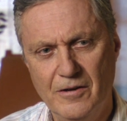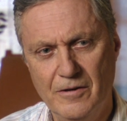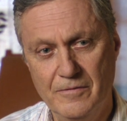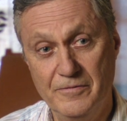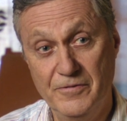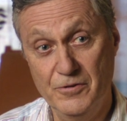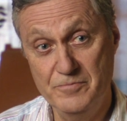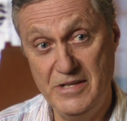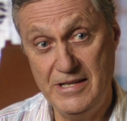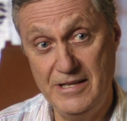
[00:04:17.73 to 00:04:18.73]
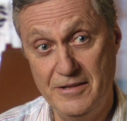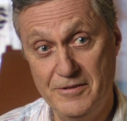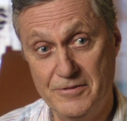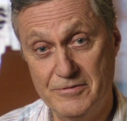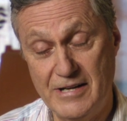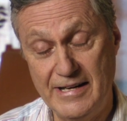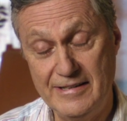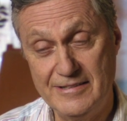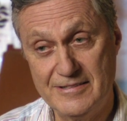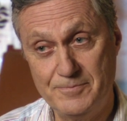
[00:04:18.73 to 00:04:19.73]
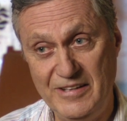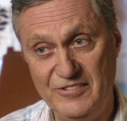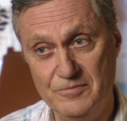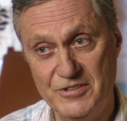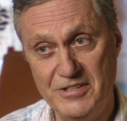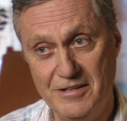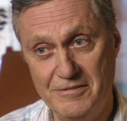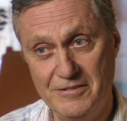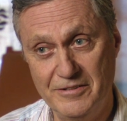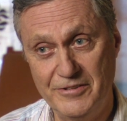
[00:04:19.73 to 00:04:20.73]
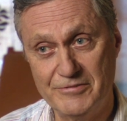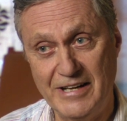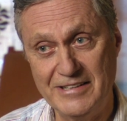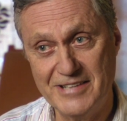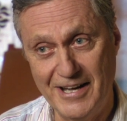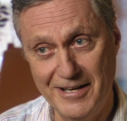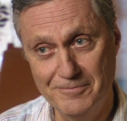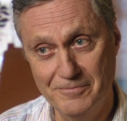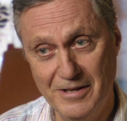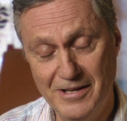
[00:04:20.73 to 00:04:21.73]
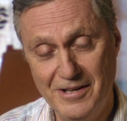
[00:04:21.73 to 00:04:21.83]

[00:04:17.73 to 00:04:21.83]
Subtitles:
of, for me, the right piece of material at the right time